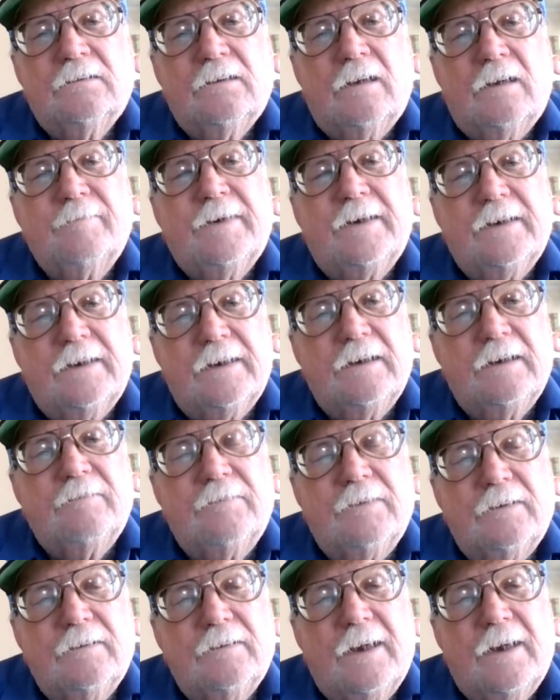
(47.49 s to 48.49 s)
I
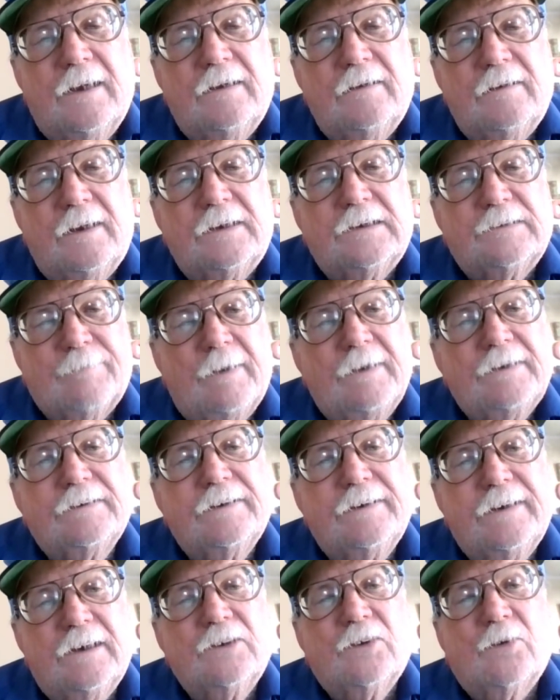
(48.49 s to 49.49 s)
mean, and
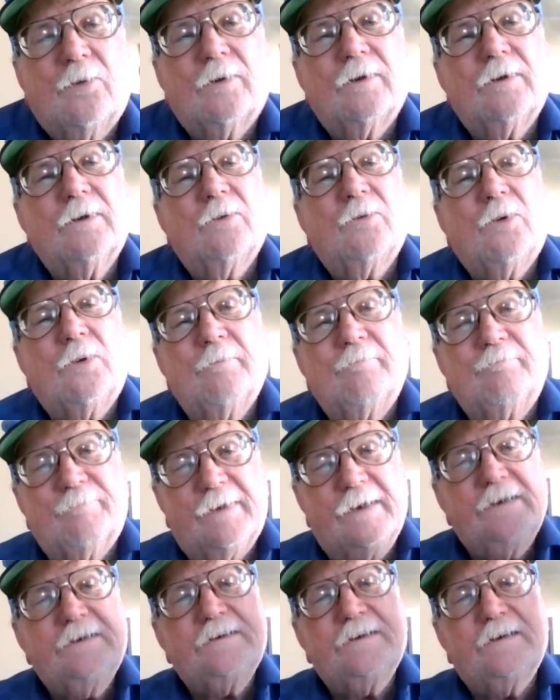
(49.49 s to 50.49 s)
especially in quote unquote
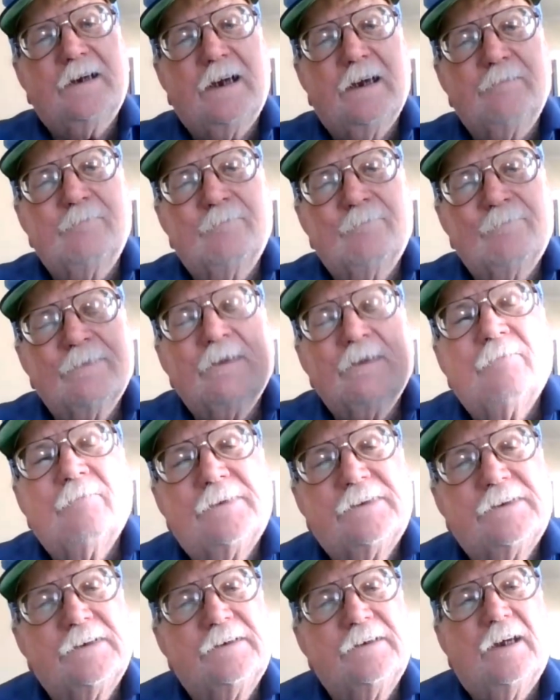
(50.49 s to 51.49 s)
peacetime,
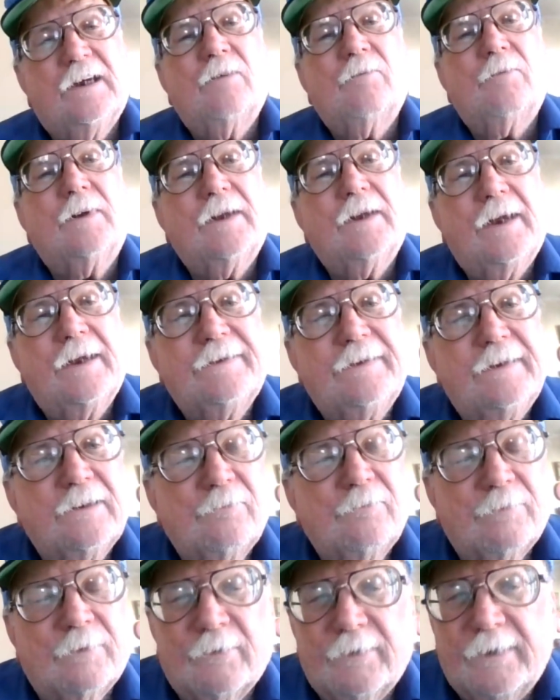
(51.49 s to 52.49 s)
which is not what I
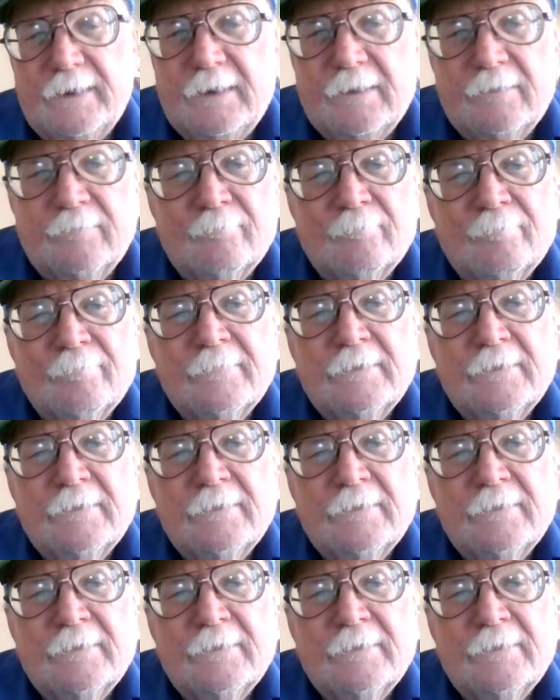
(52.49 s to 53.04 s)
think we're in.